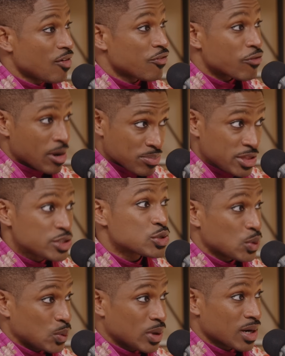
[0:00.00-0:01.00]
from the
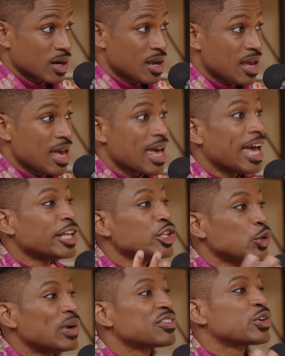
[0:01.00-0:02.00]
tour and
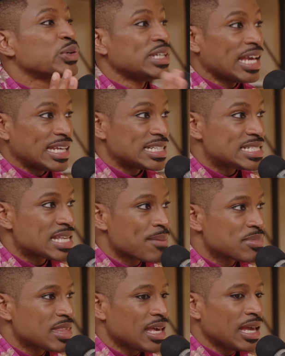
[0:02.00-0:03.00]
you have created
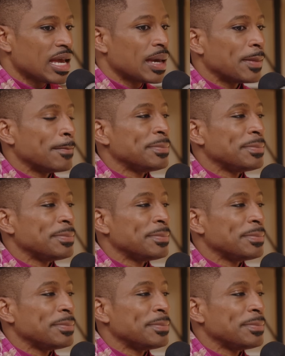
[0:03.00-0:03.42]
something